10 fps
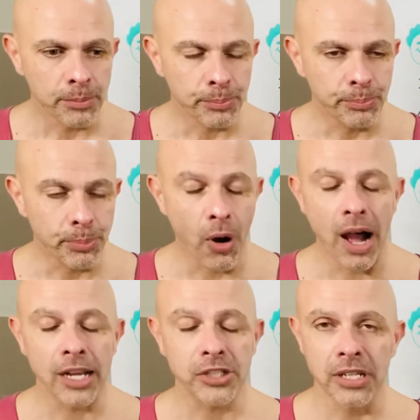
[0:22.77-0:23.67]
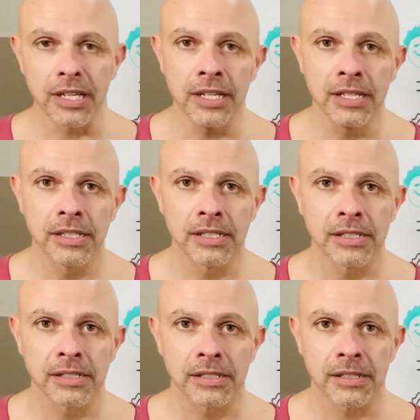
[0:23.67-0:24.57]
But actually,
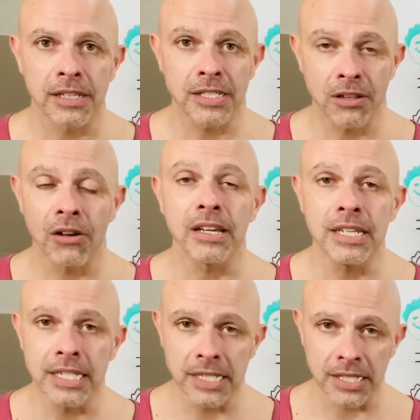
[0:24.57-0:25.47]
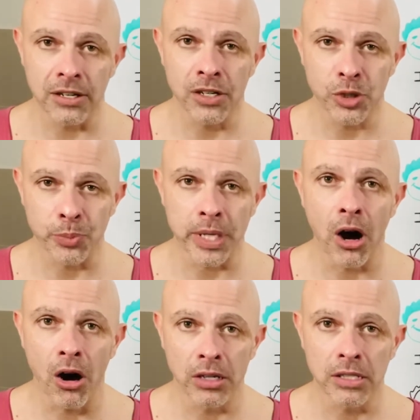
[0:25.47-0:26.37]
it's a lot easier to be
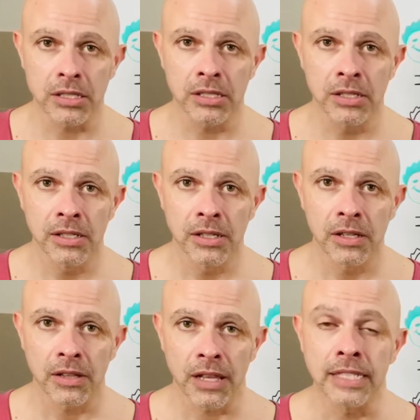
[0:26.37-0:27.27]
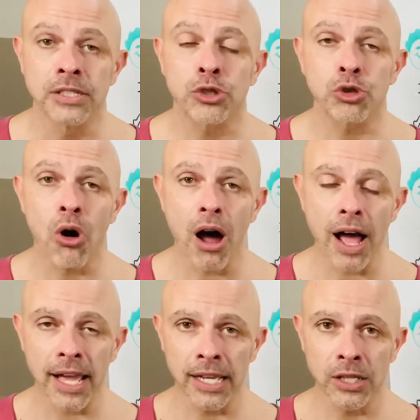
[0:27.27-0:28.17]
honest than
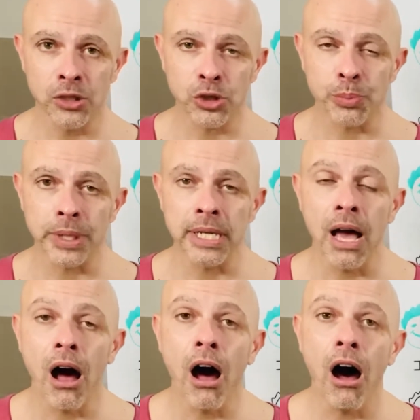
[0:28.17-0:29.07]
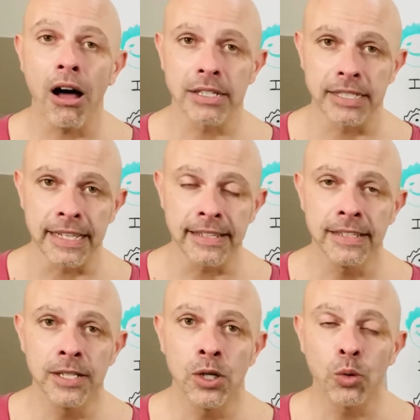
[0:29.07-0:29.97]
try to be hiding
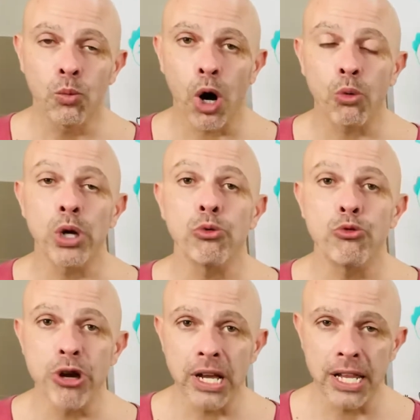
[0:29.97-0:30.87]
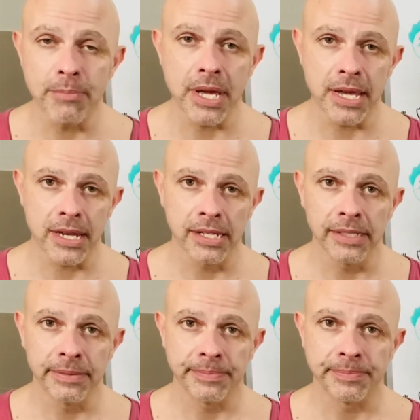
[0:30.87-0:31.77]
what we really mean.
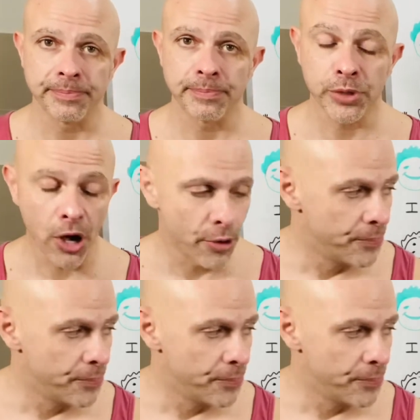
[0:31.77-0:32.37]
So,